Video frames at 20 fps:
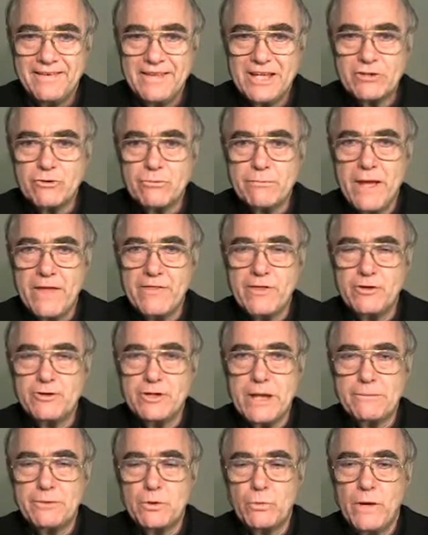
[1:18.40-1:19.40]
That's from Matthew
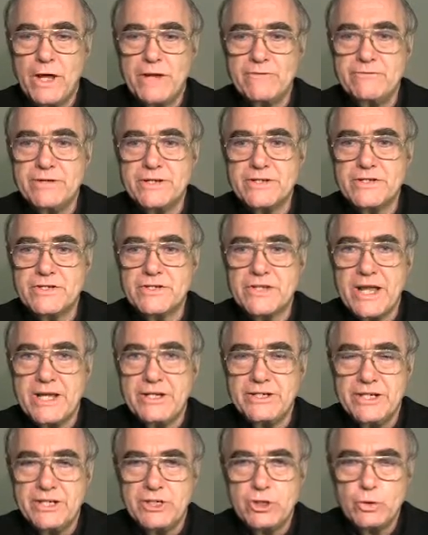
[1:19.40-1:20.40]
chapter 1, verses
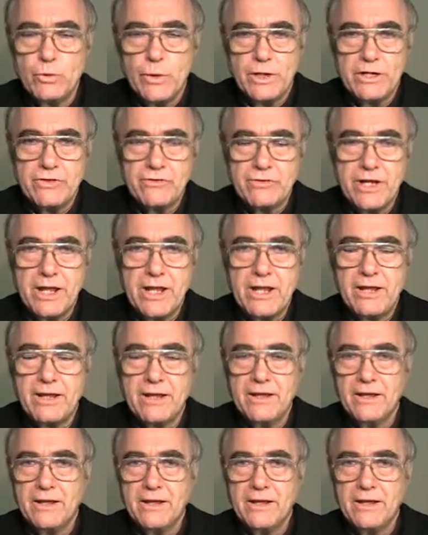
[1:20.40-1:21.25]
18 to 23,